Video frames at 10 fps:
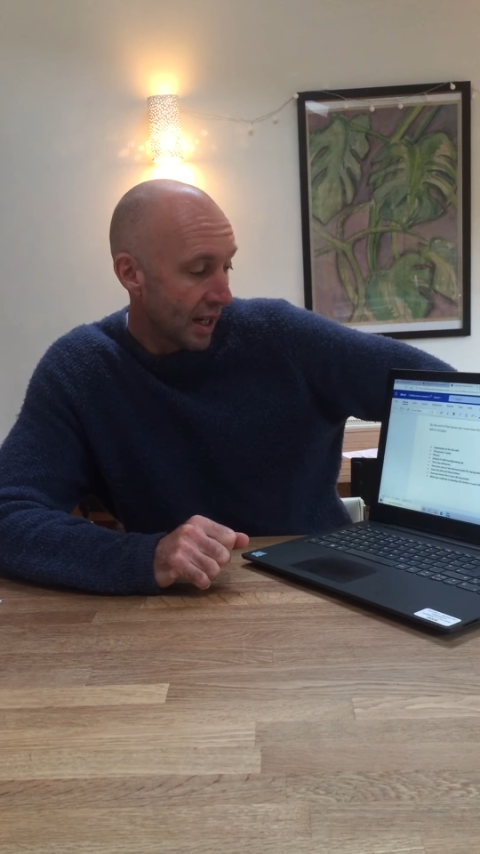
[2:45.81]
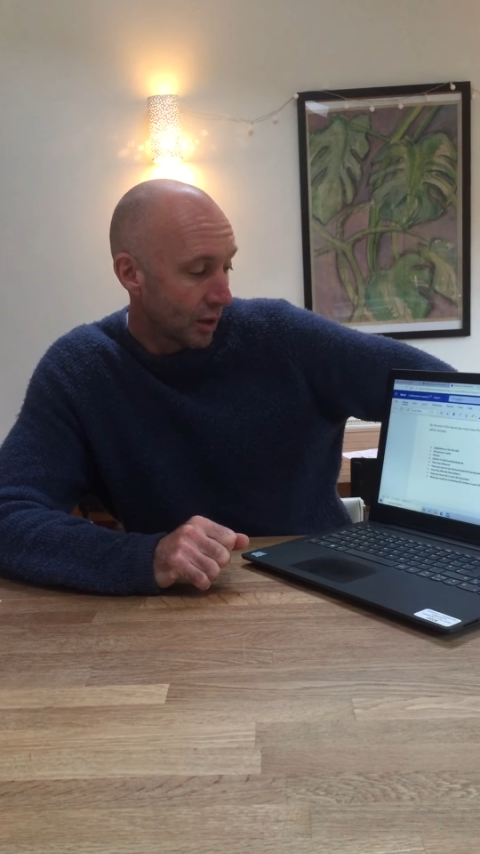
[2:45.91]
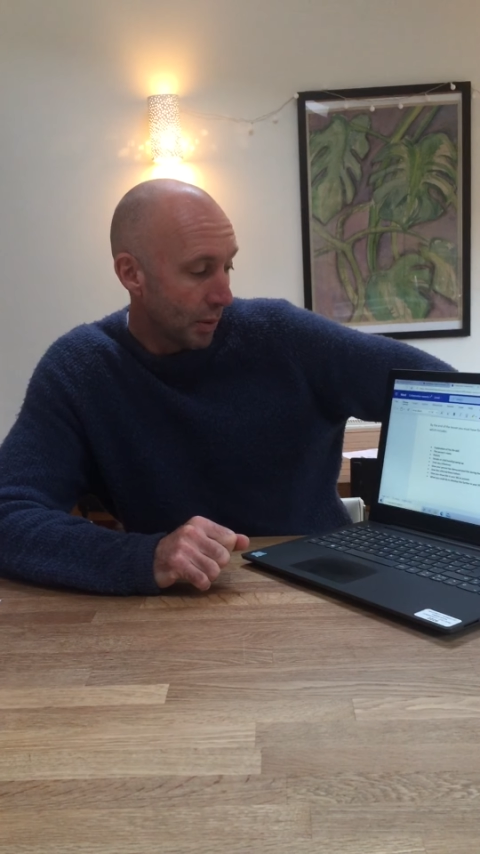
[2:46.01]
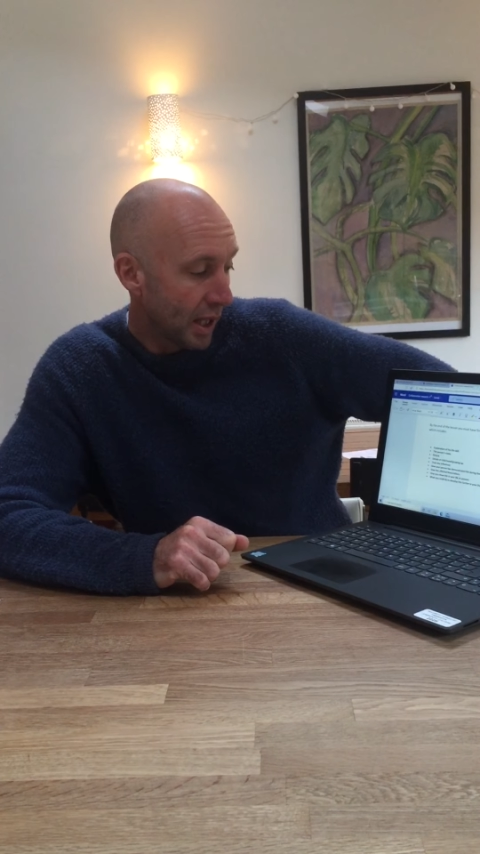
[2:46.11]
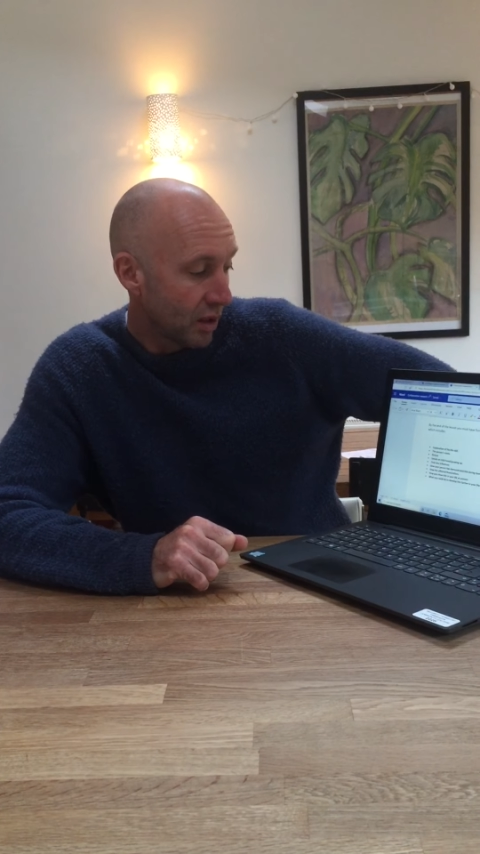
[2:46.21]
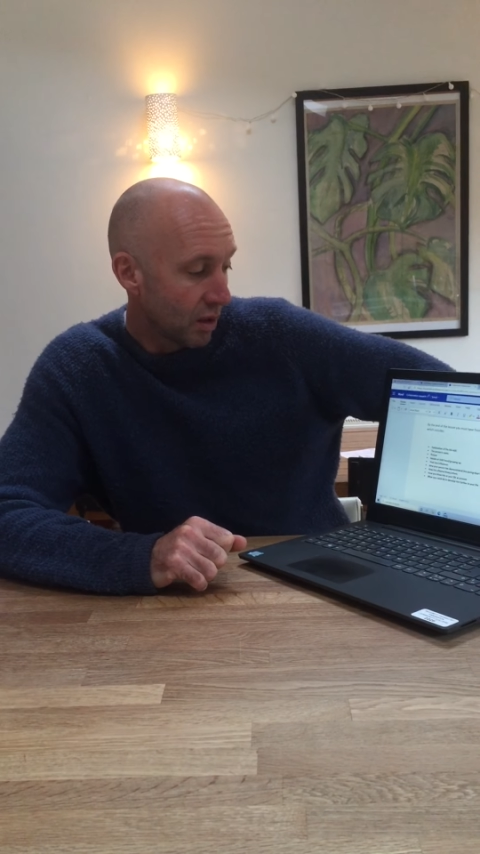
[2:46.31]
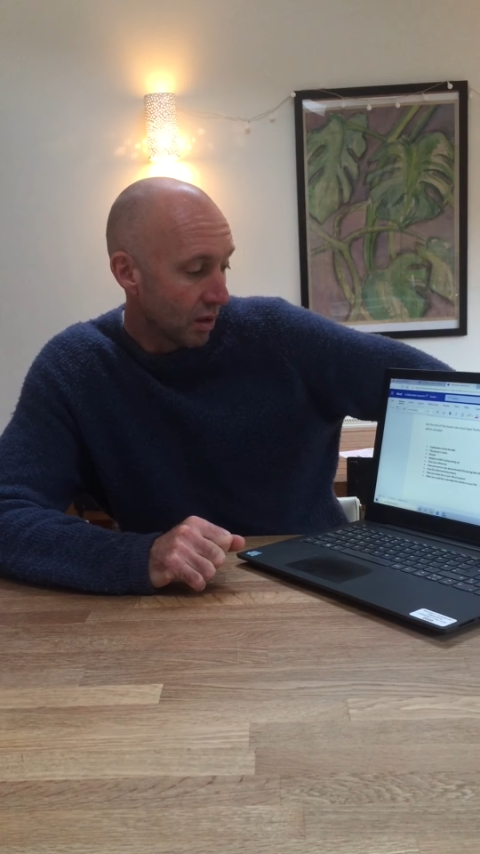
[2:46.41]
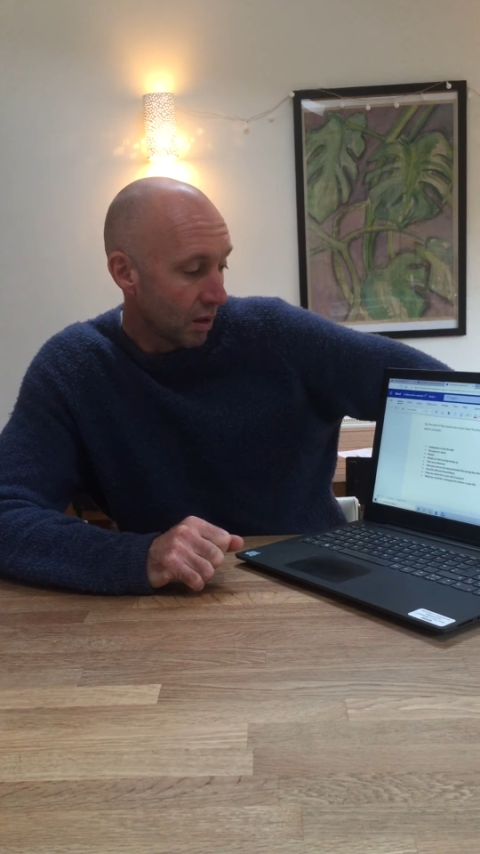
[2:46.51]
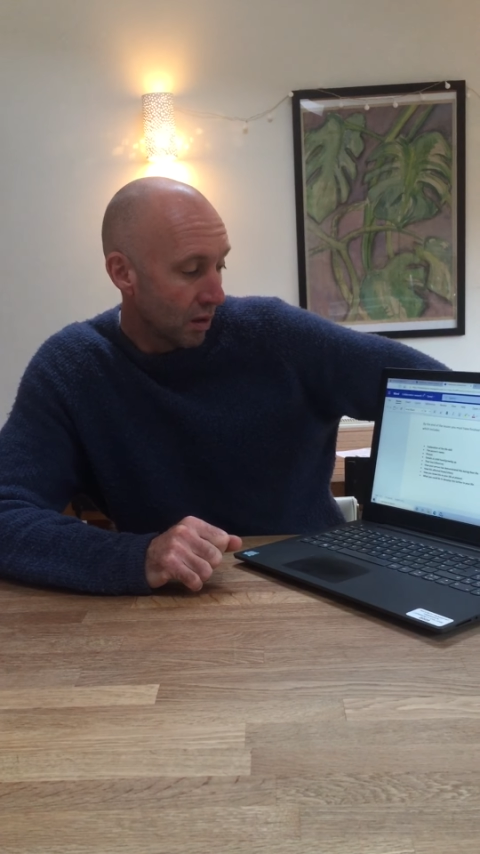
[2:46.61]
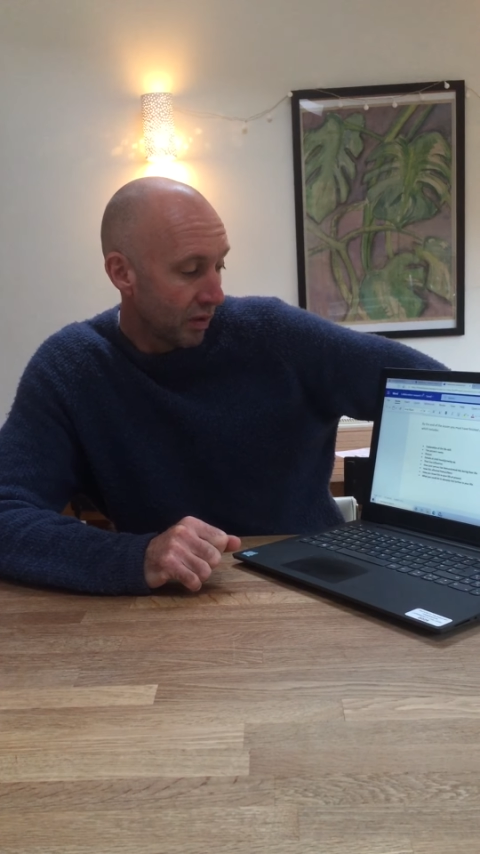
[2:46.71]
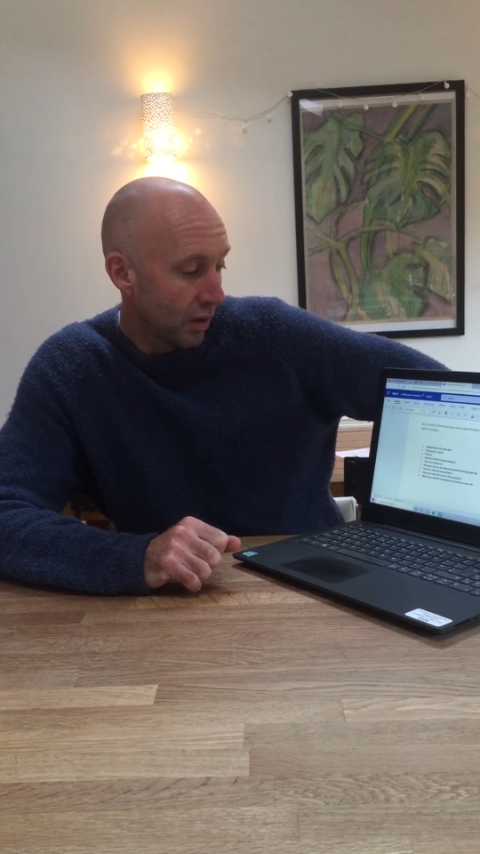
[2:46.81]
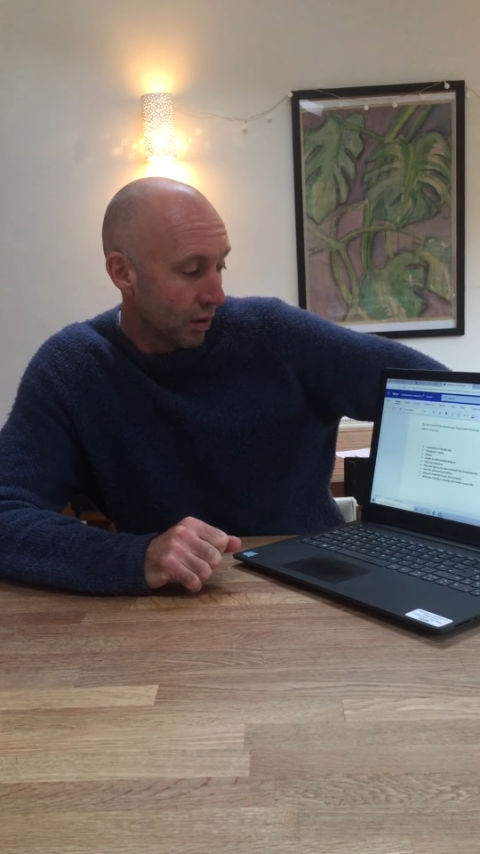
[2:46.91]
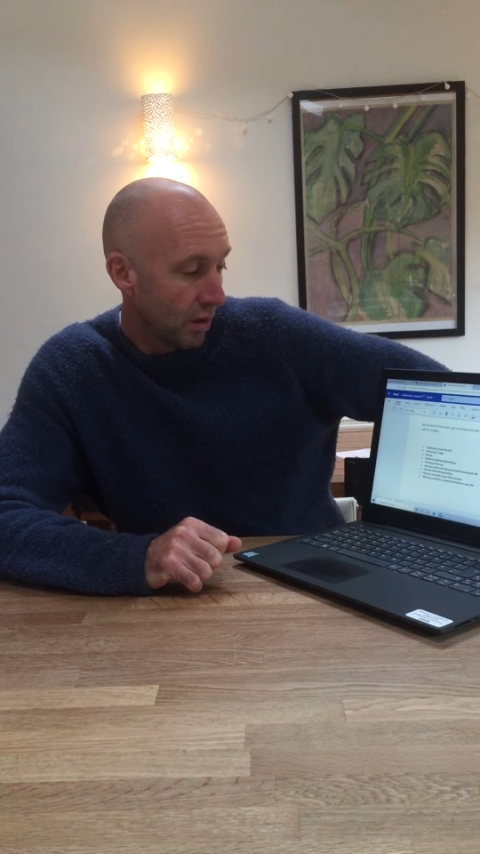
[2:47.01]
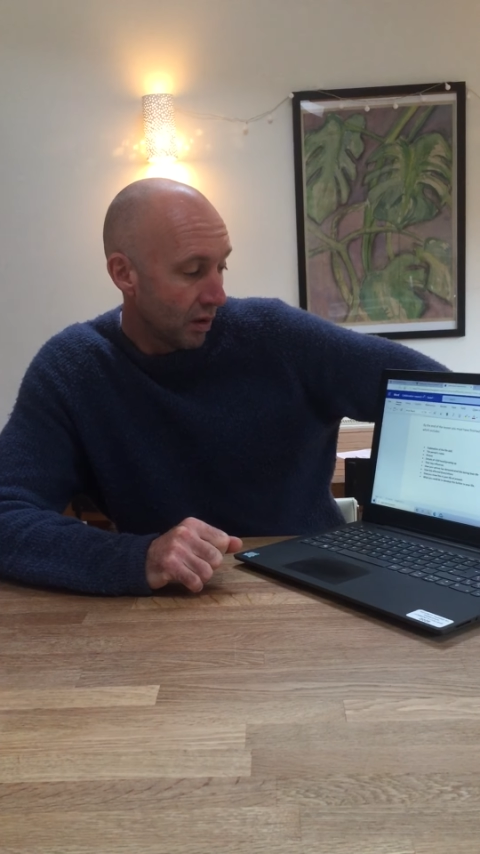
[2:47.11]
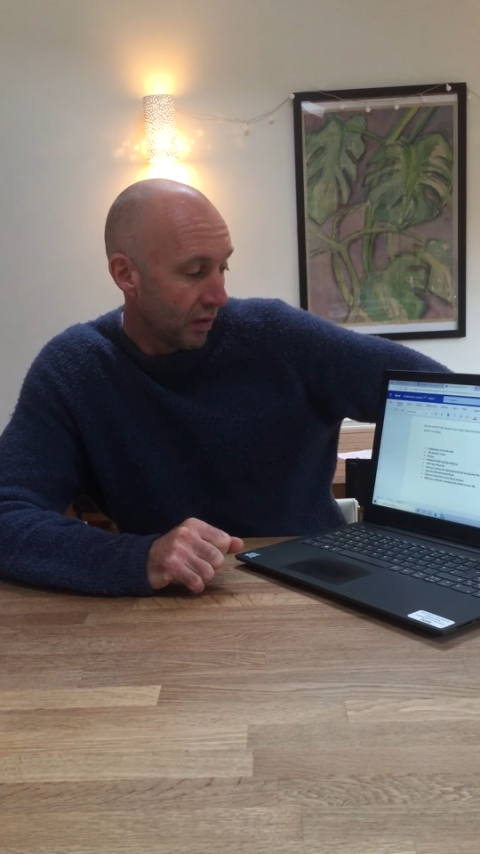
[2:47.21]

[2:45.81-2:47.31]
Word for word: aspects of your